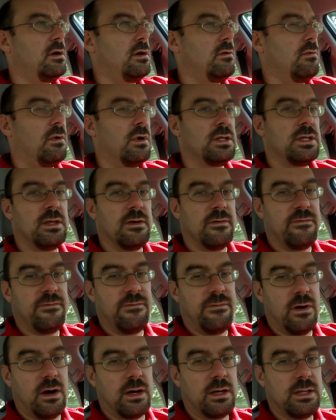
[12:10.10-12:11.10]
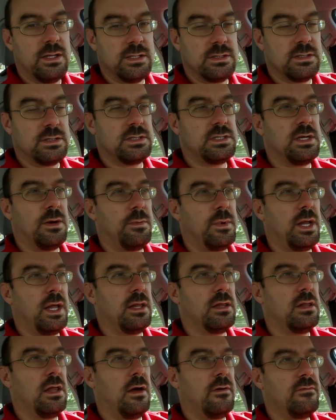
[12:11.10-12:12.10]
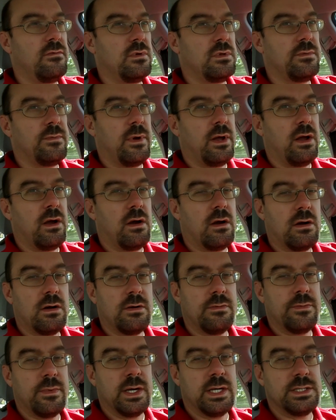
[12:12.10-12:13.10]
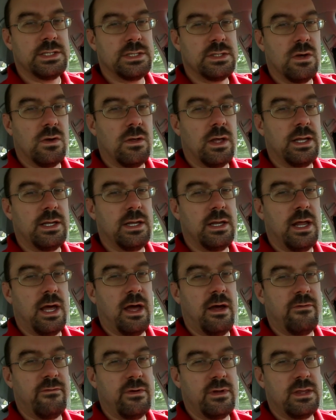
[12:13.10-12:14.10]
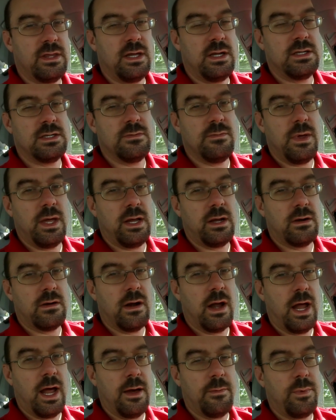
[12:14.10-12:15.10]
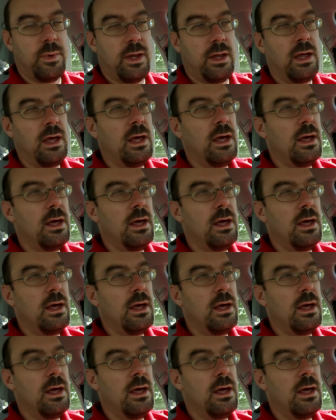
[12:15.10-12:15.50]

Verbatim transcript: What the fuck? This is somebody I loved with my heart and my soul. I did everything to make her happy.